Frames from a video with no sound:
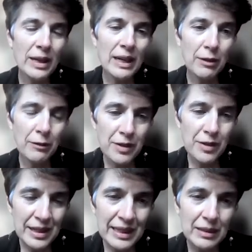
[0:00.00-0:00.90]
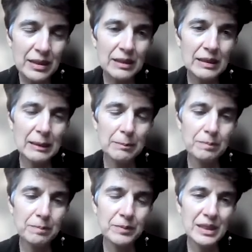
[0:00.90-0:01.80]
we have a very
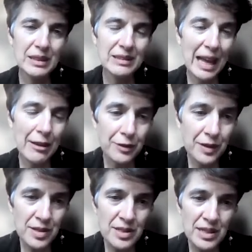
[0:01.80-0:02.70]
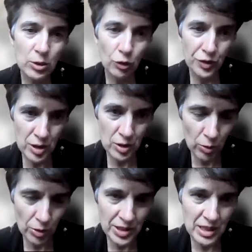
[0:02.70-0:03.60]
diverse set of
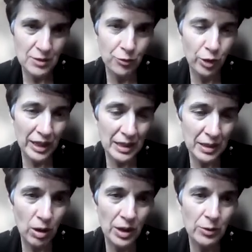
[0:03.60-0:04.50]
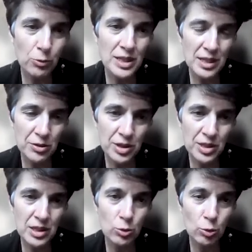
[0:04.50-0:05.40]
resources for anyone who is
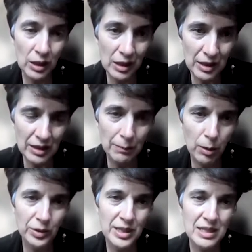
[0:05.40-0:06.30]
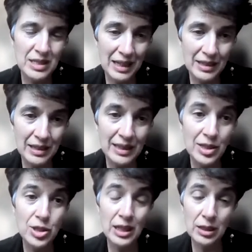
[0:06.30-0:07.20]
interested to learn about these
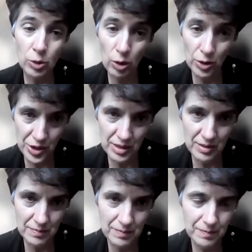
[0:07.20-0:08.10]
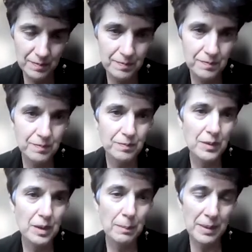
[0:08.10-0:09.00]
cutting-edge technologies.
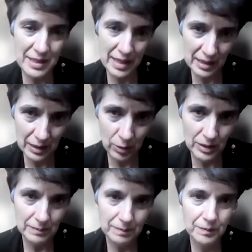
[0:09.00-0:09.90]
Please take a look.